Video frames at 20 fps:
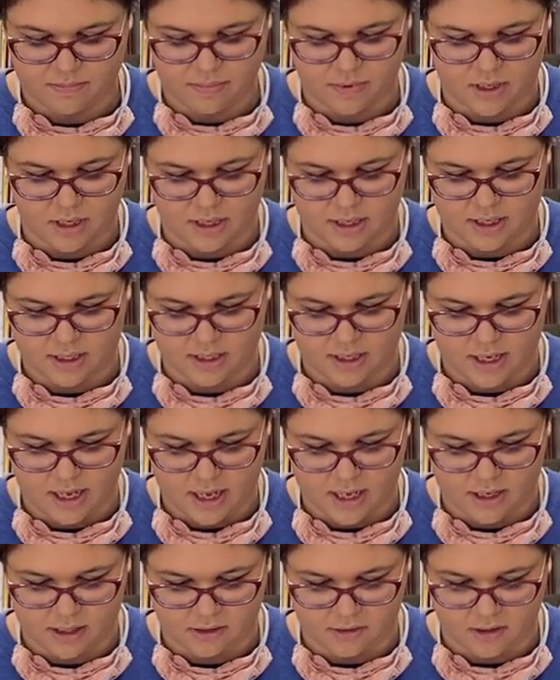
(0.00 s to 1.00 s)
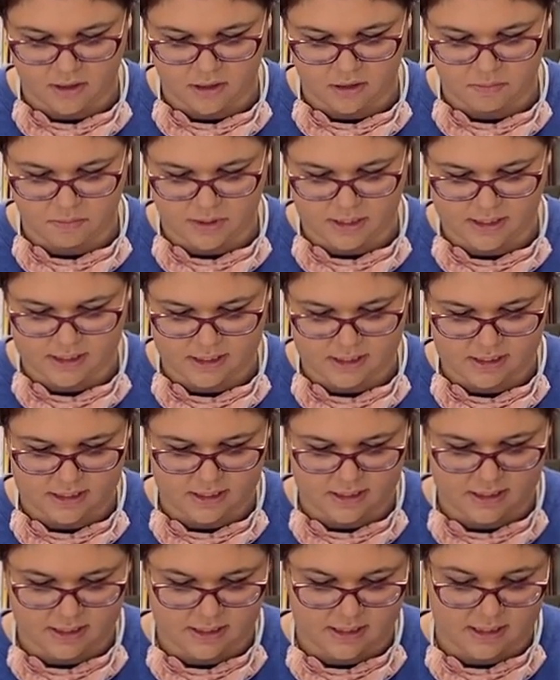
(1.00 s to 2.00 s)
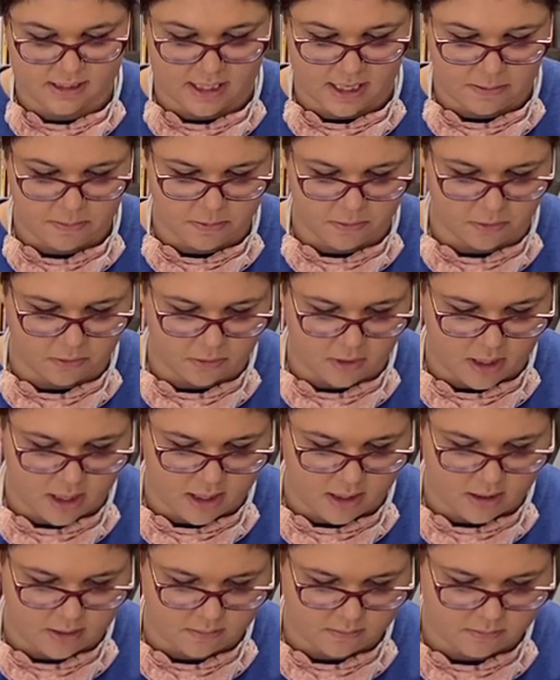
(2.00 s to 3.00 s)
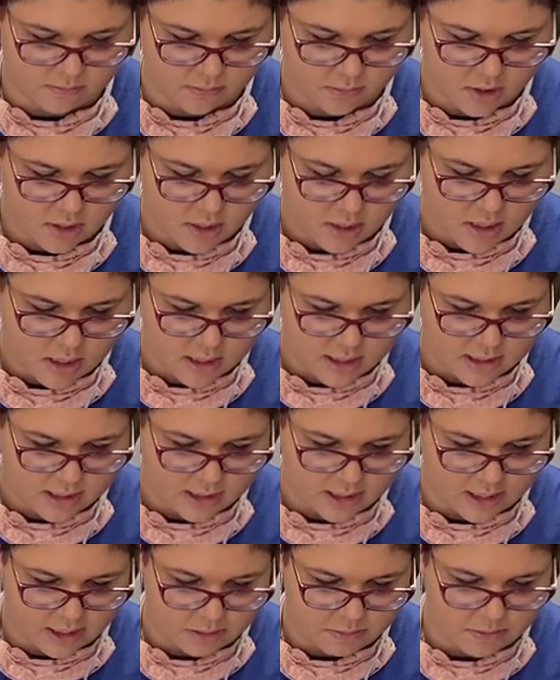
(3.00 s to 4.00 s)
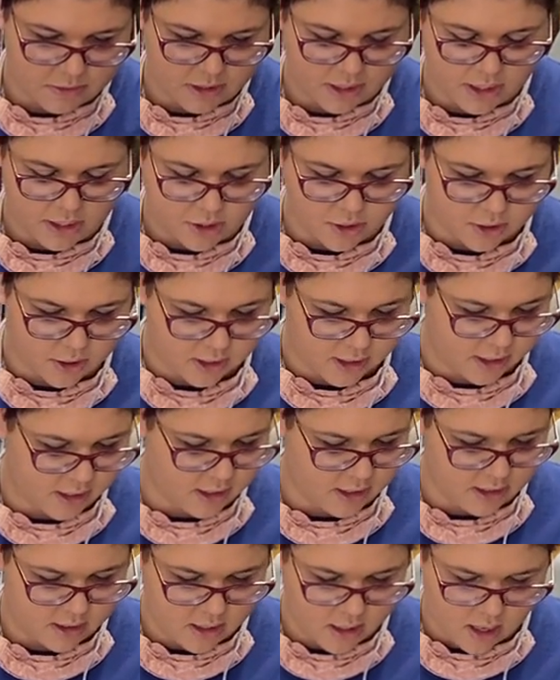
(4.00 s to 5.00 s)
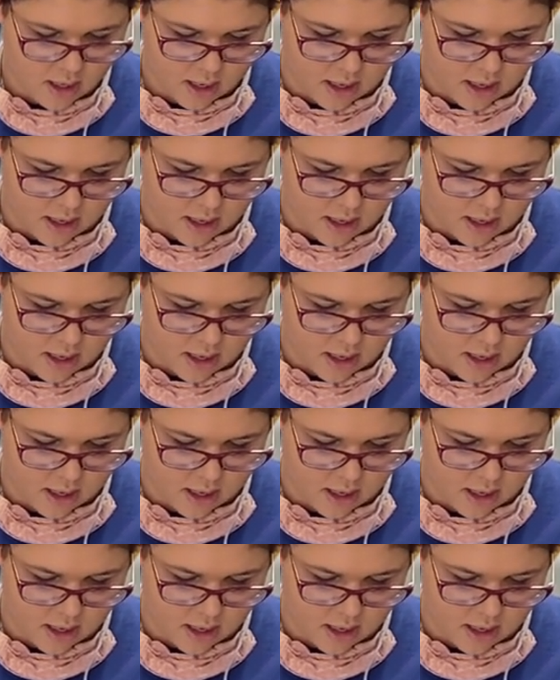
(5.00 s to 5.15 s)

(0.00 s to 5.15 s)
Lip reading: But yeah, in a lot of places it's a staple. They're pretty hardy.